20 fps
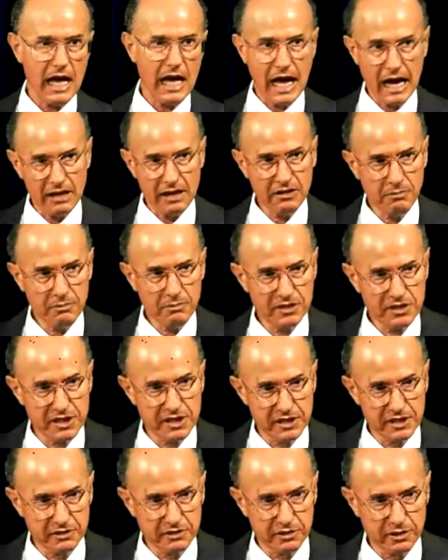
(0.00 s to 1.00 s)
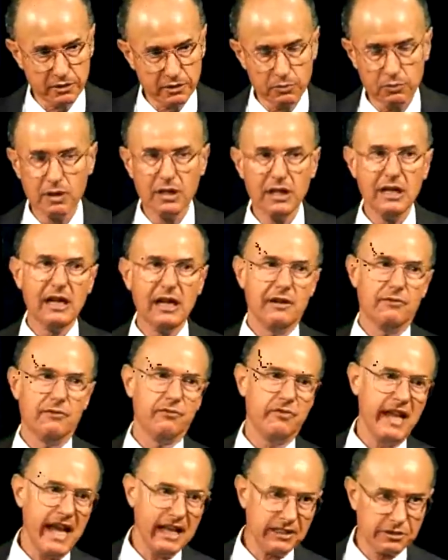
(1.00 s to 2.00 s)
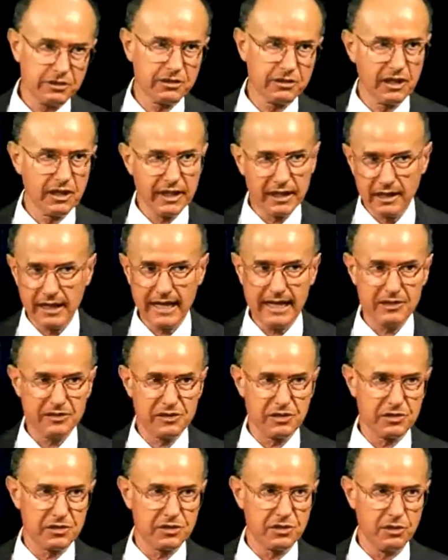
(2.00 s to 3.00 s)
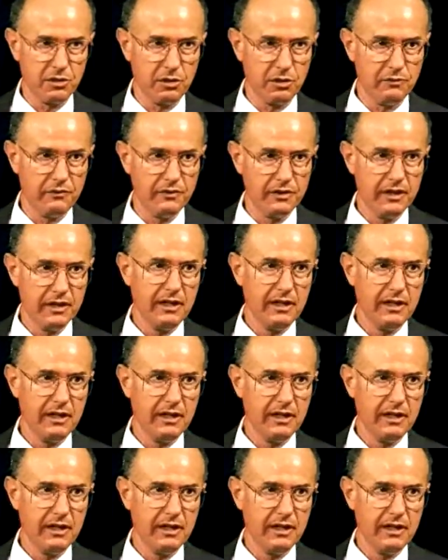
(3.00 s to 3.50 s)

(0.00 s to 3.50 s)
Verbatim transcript: Other material naturally lends itself